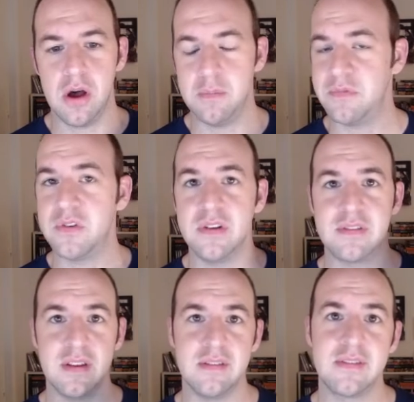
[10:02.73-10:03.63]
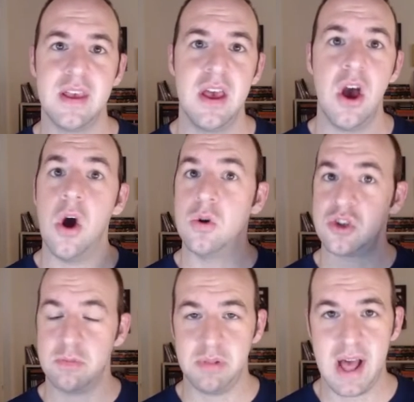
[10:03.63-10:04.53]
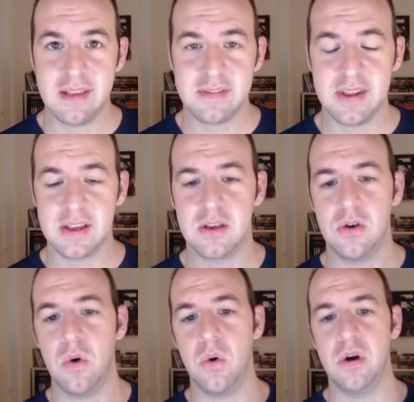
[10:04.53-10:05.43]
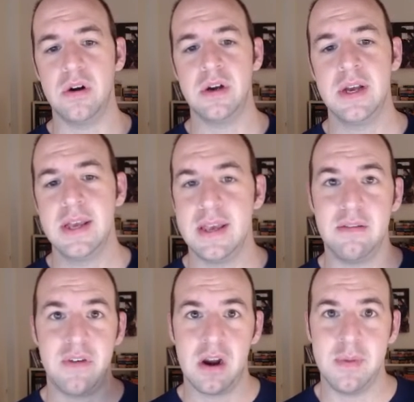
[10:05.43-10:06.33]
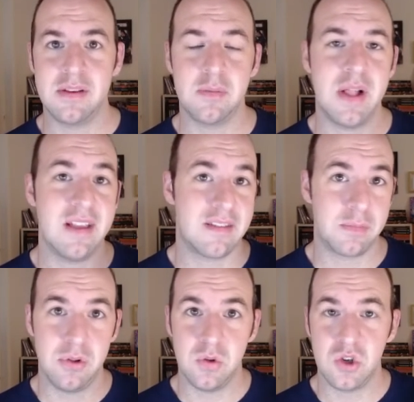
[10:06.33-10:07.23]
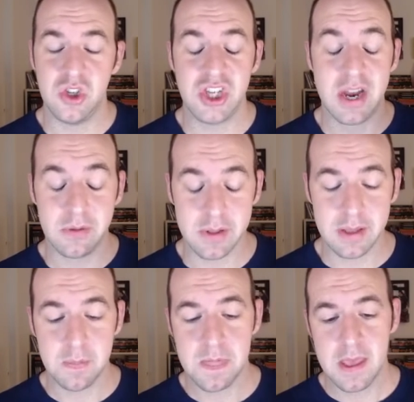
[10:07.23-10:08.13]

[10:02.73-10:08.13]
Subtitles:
for instance, ocean plastic or environmental plastic pollution generally.